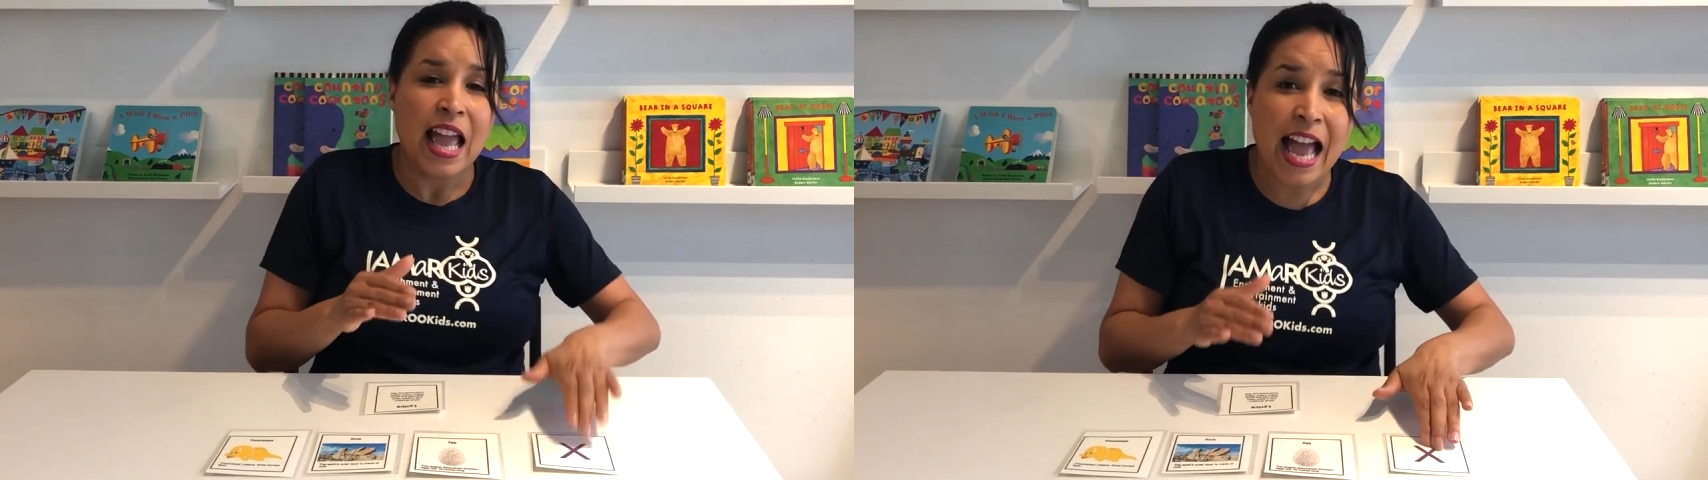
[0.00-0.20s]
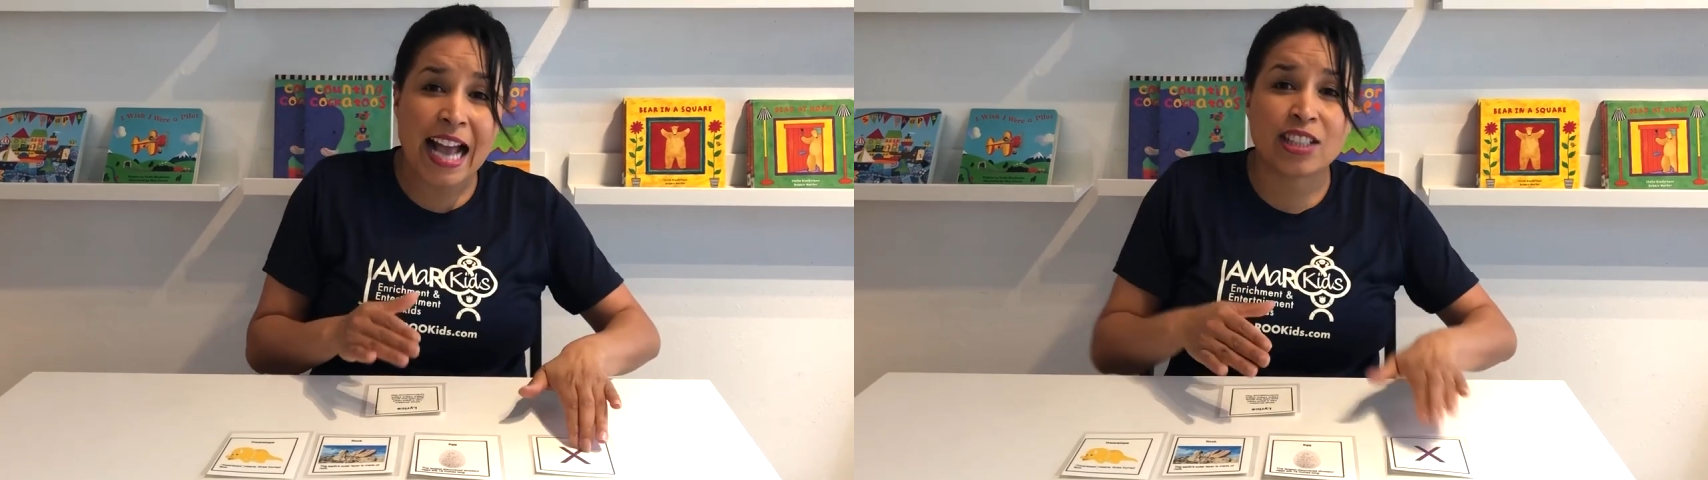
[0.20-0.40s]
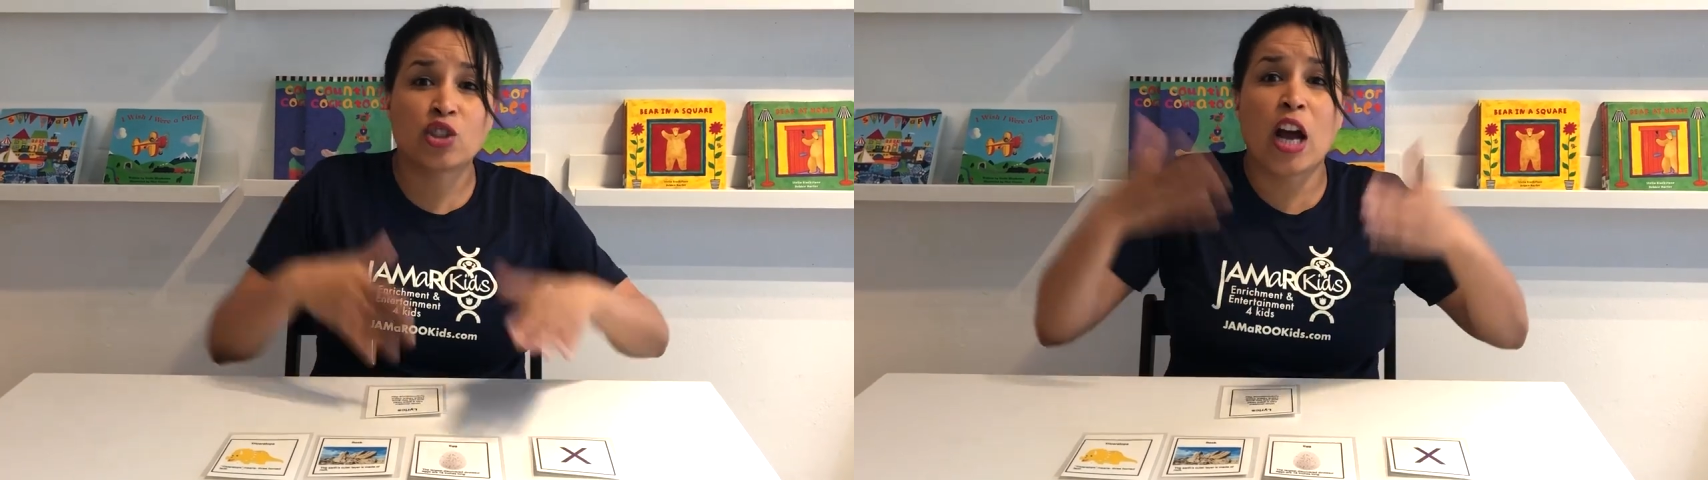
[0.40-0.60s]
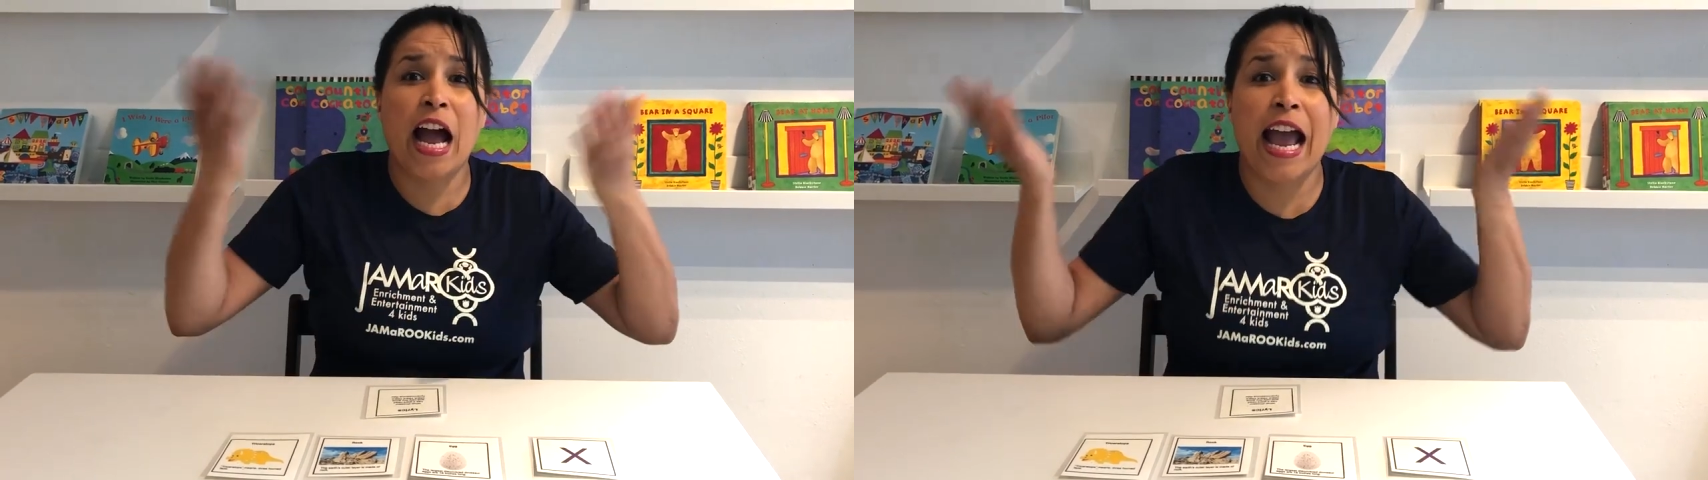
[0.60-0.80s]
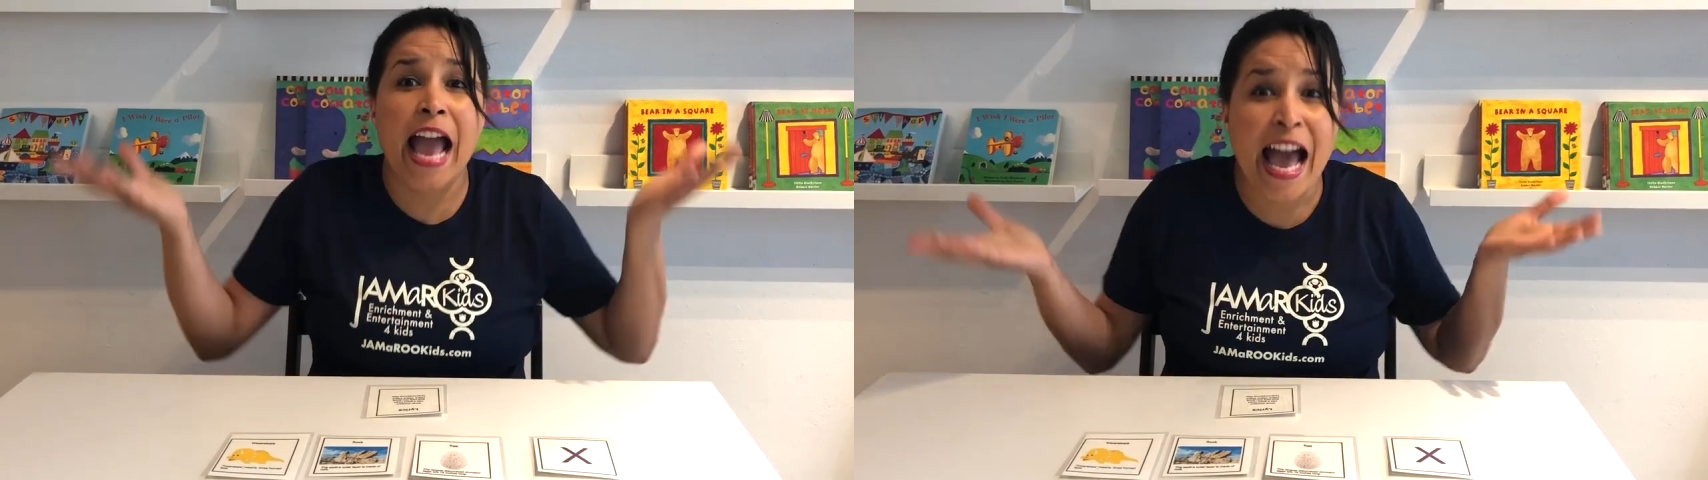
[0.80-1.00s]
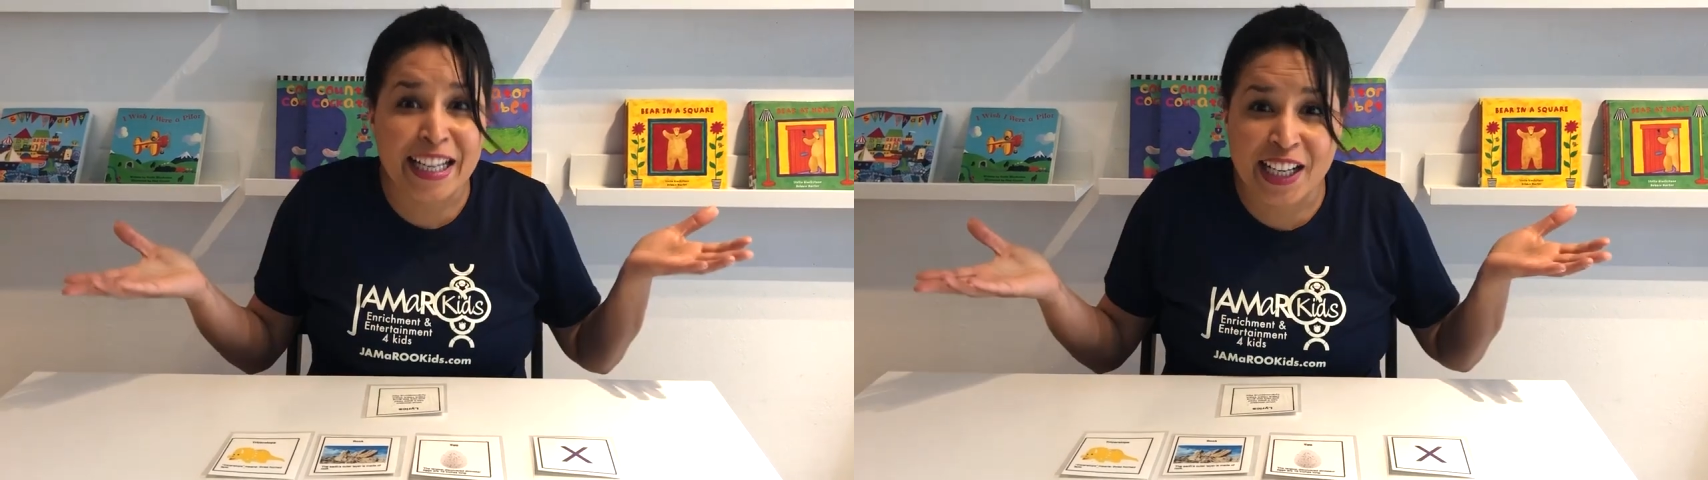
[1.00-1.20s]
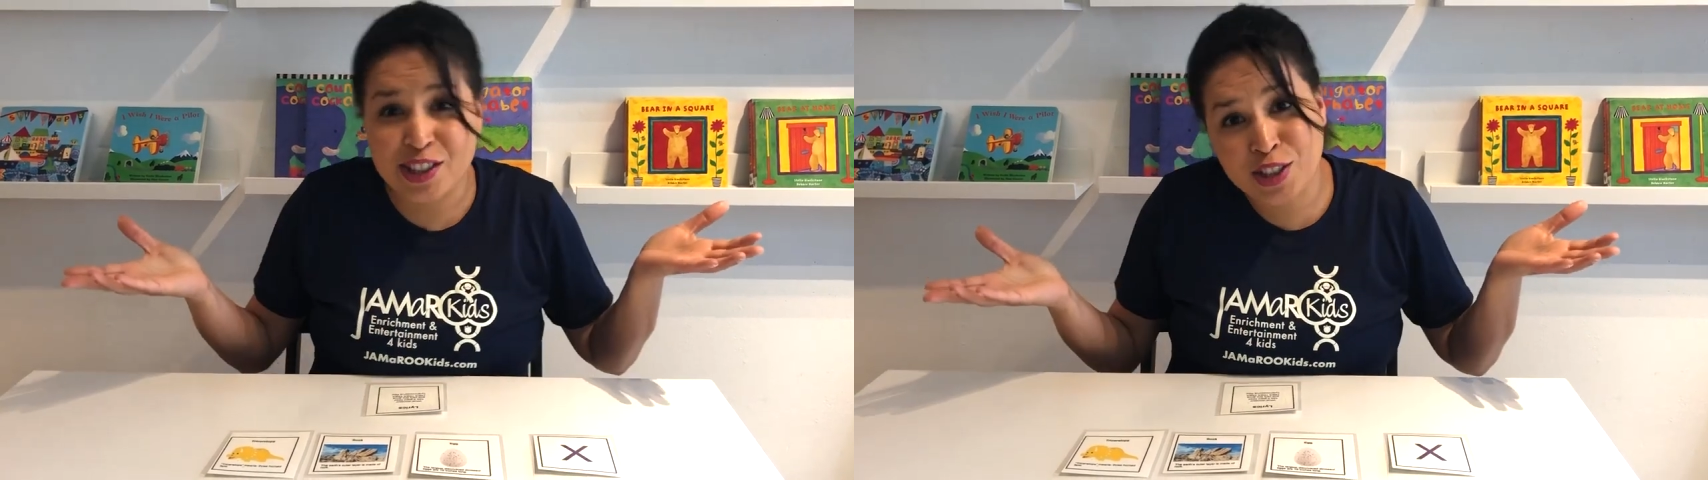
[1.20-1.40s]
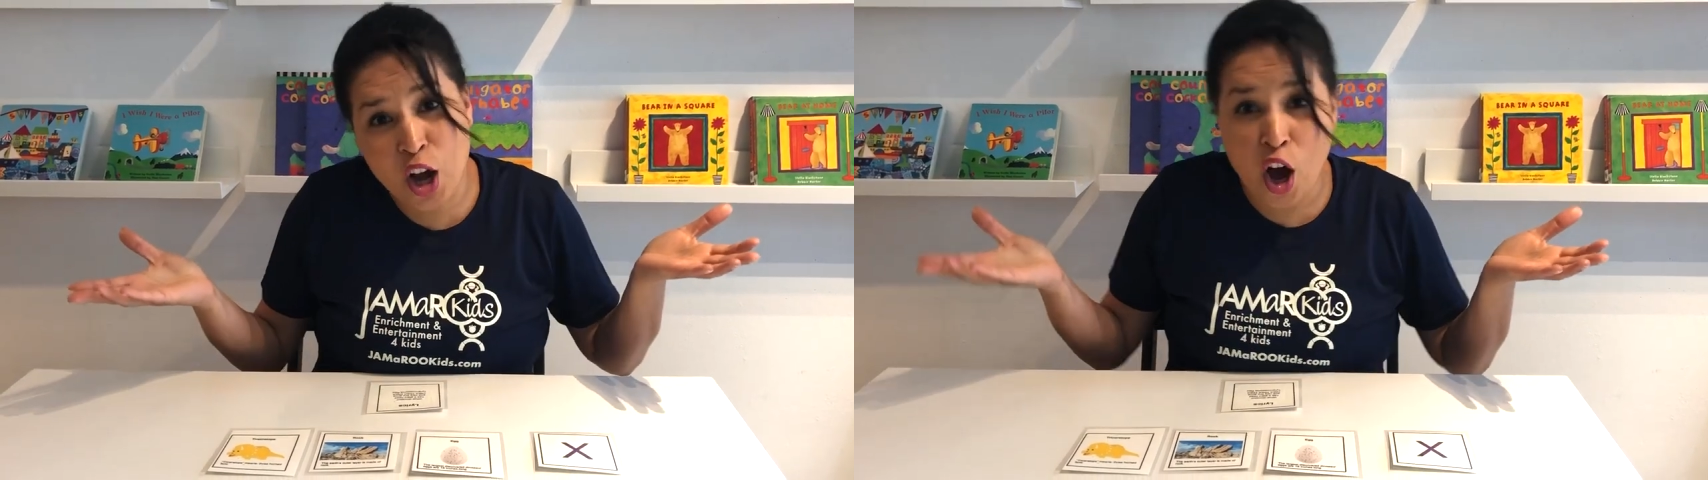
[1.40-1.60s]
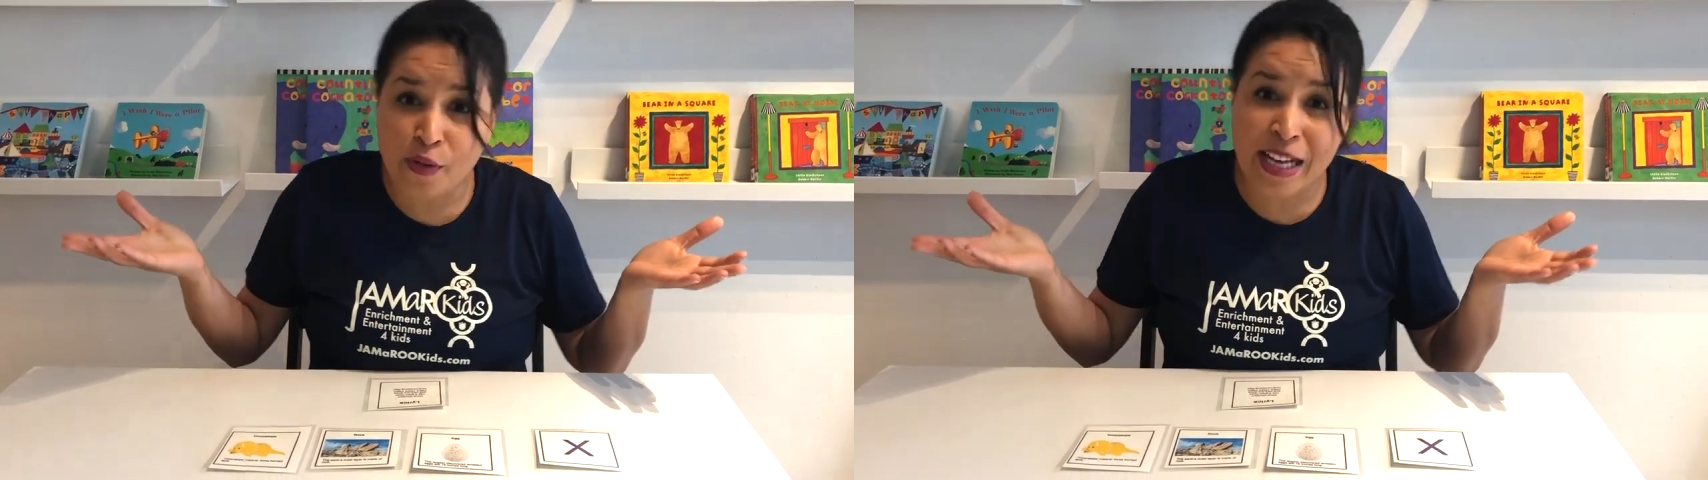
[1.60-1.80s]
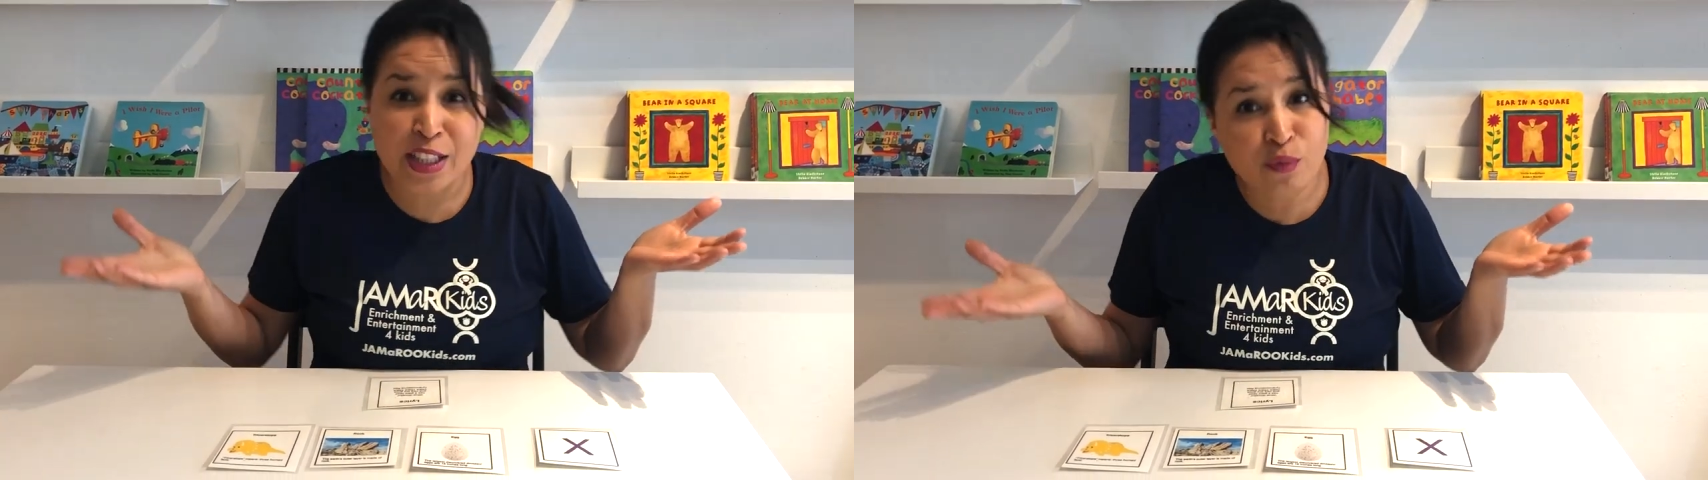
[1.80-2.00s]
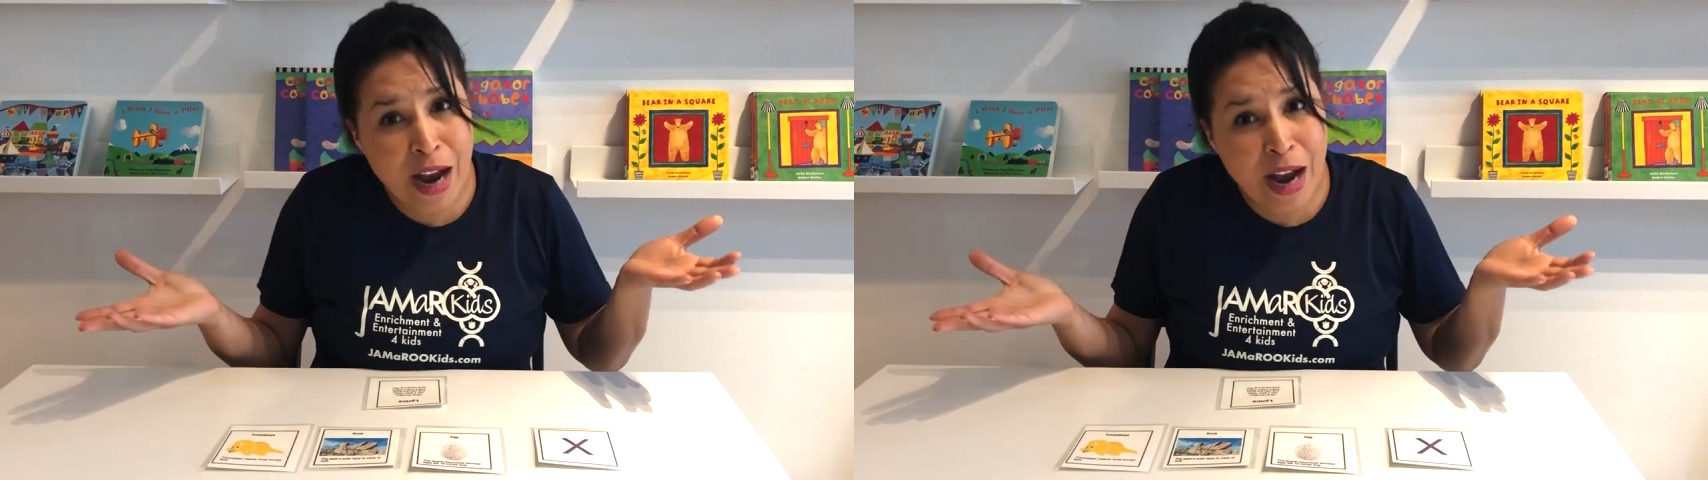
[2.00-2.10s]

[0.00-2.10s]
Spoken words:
X, Tyrannosaurus